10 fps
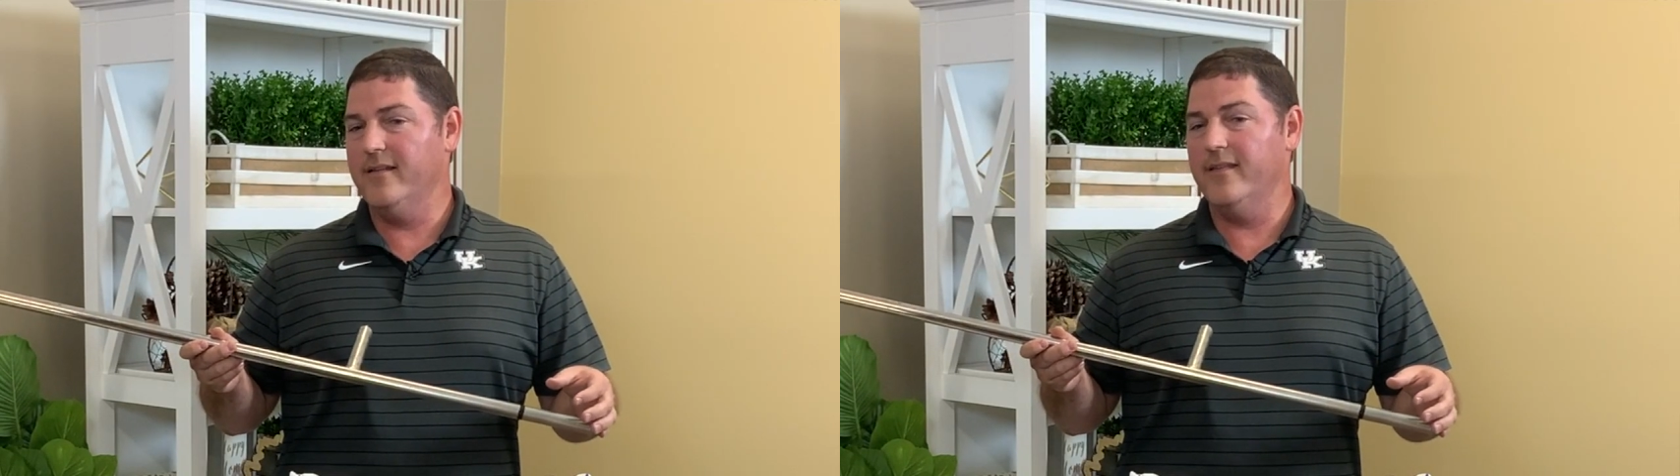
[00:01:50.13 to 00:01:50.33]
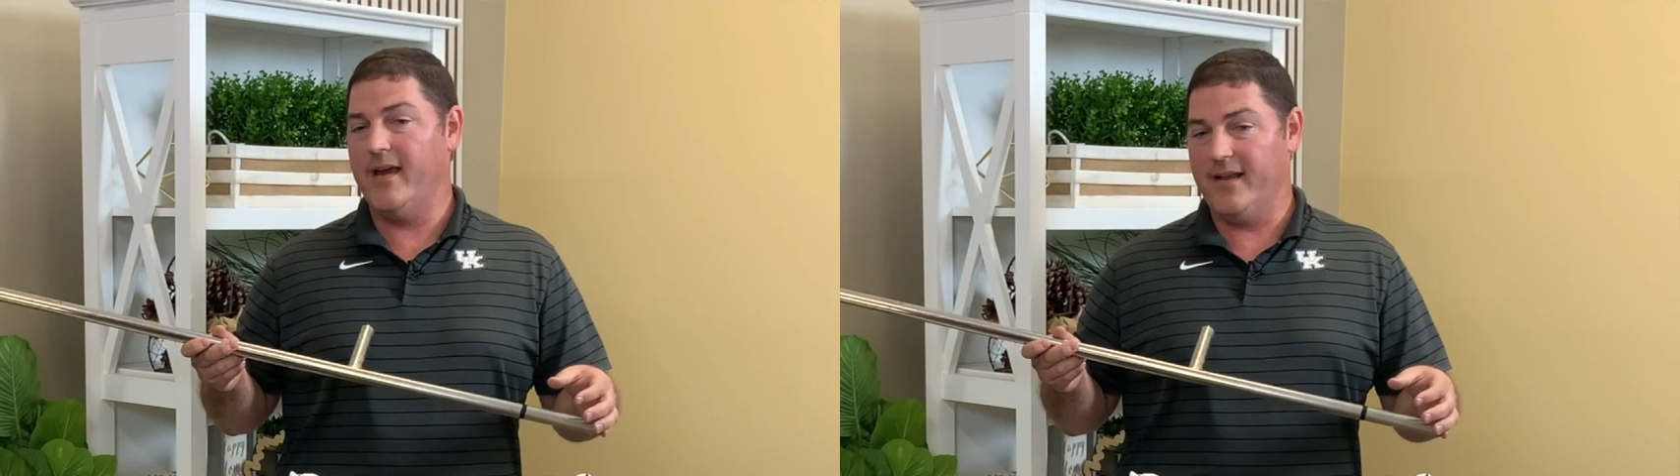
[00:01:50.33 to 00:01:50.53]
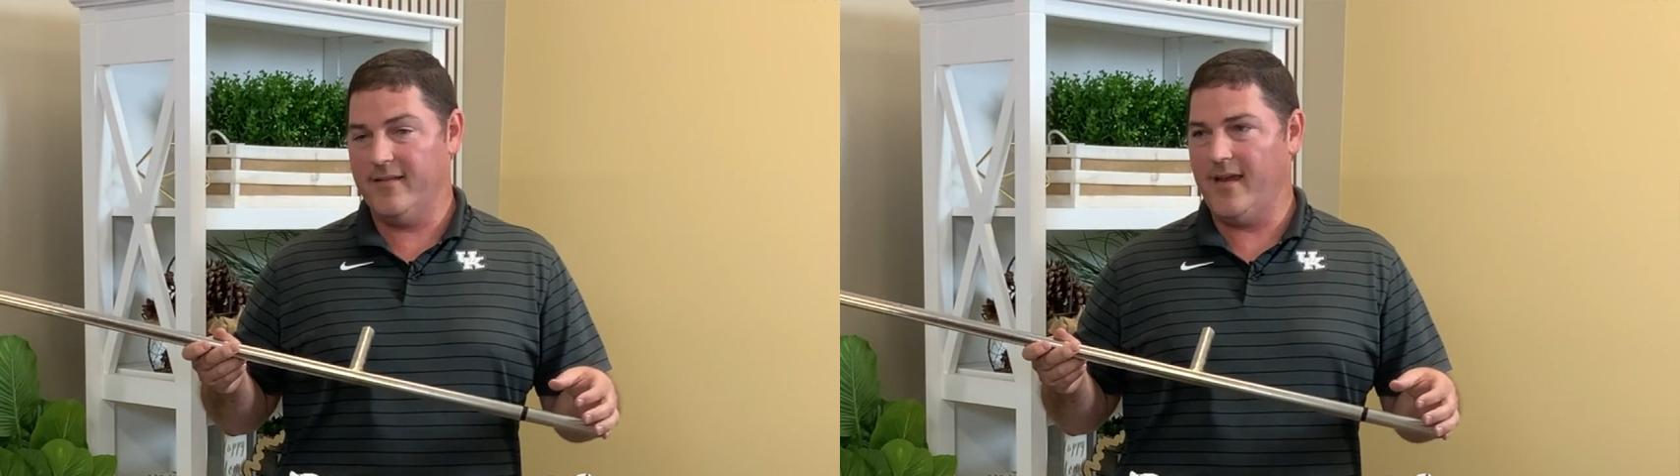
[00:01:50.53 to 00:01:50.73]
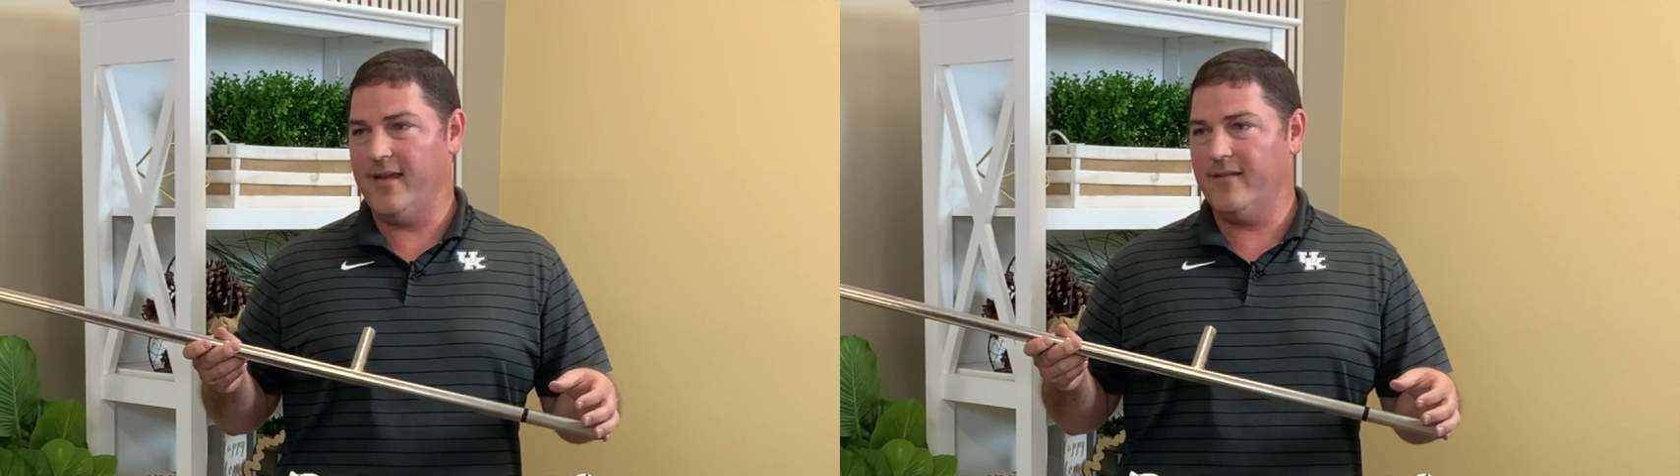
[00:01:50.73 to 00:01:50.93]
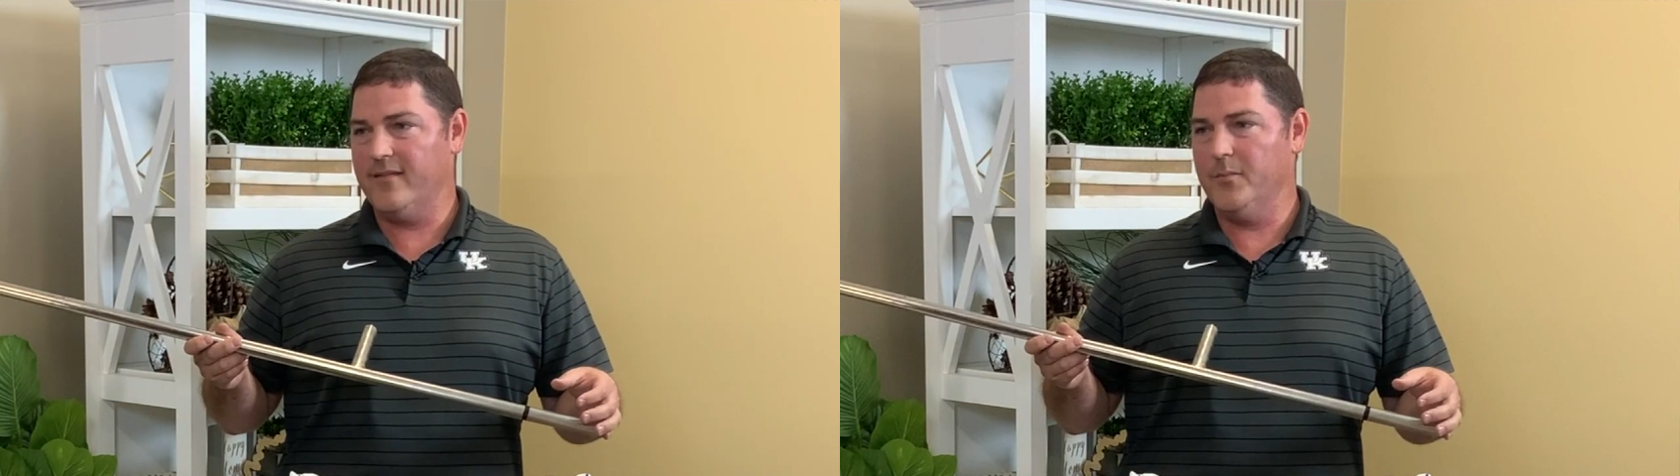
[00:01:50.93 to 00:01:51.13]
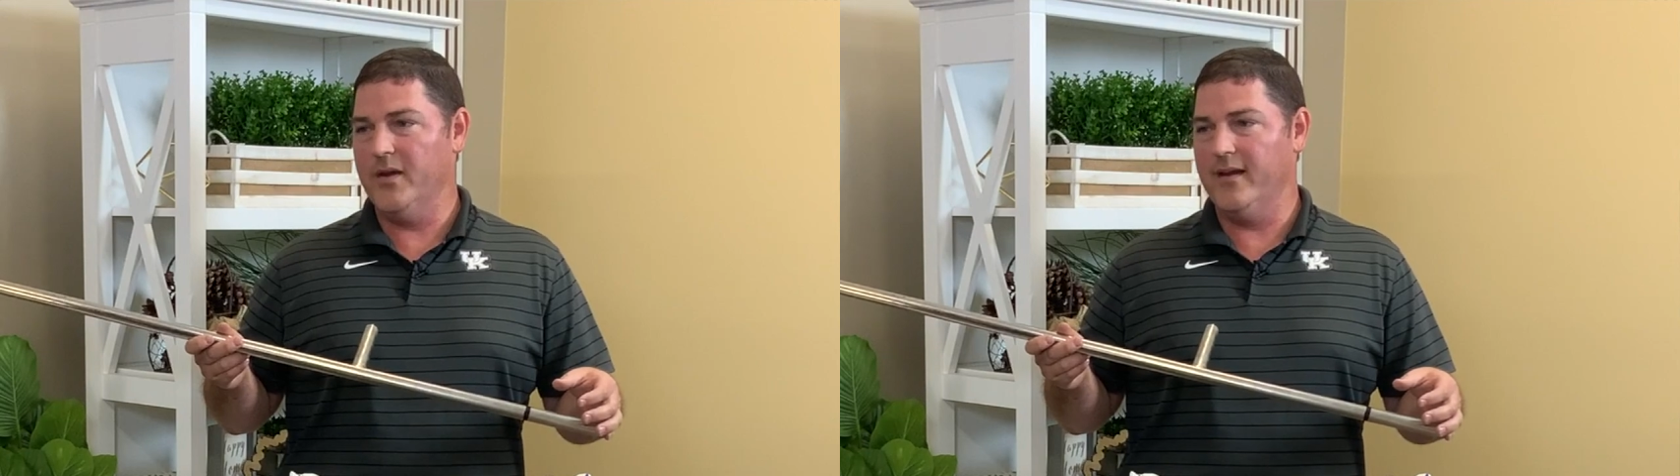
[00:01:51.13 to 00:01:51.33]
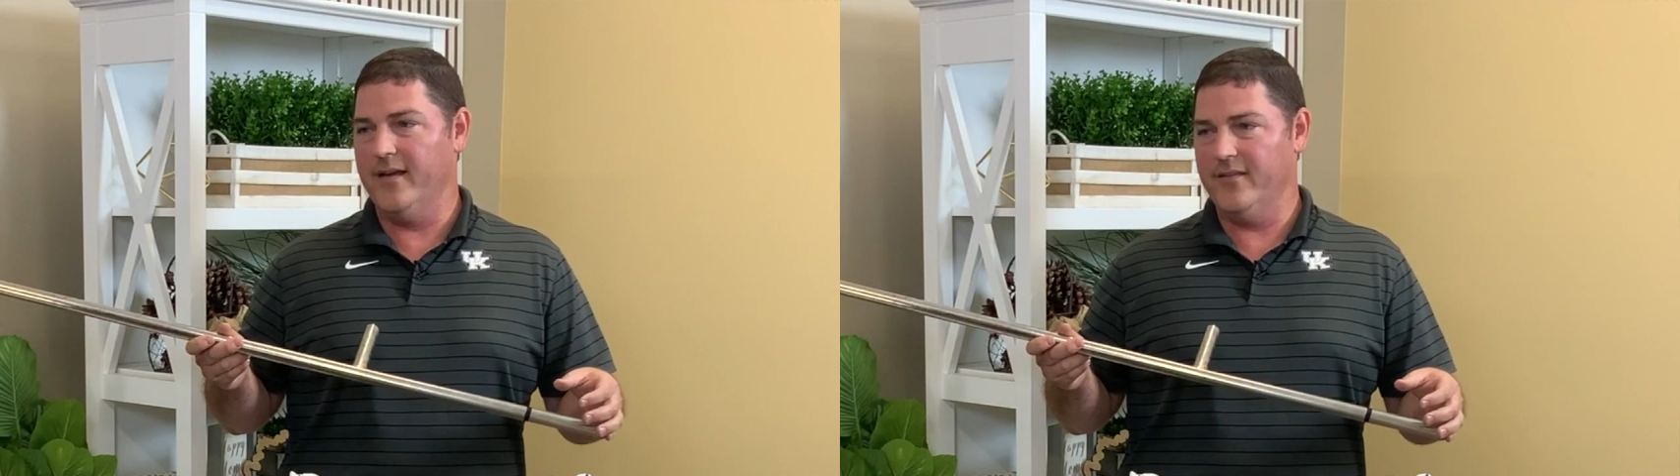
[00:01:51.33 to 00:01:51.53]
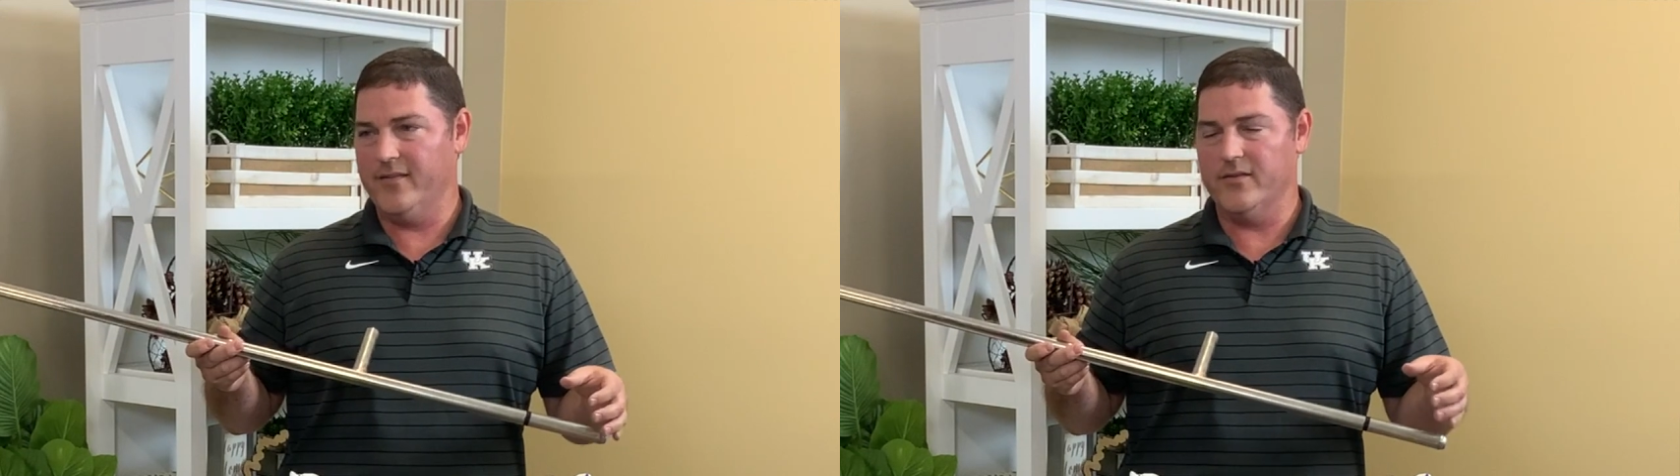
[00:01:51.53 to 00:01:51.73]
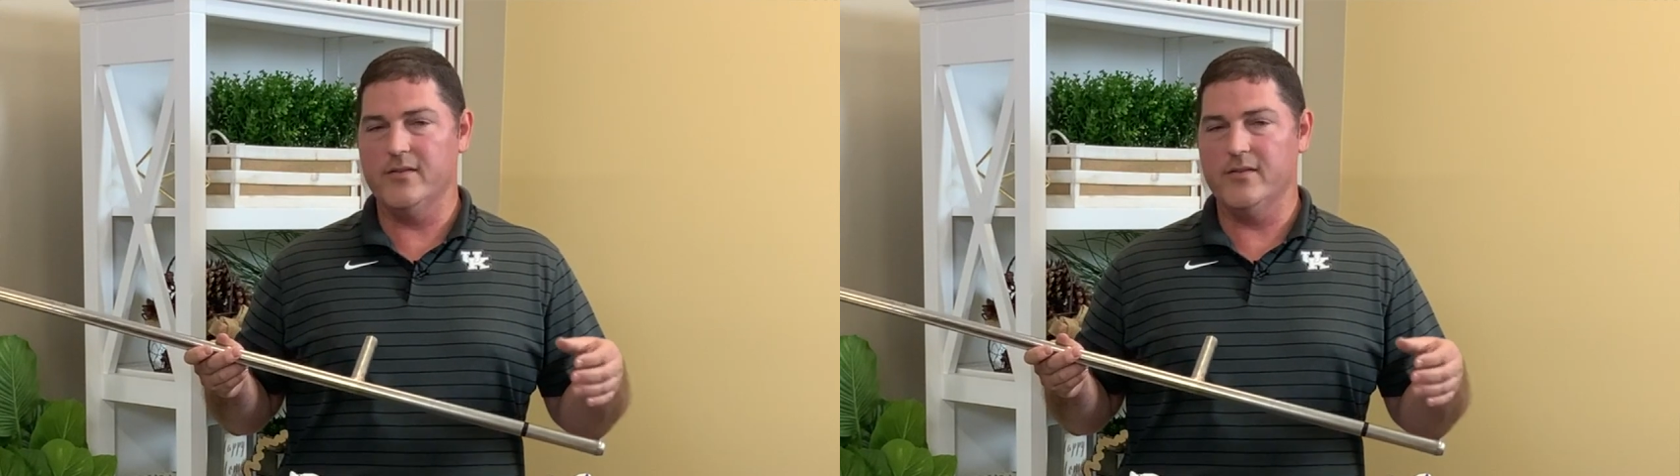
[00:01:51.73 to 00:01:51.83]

that test because there's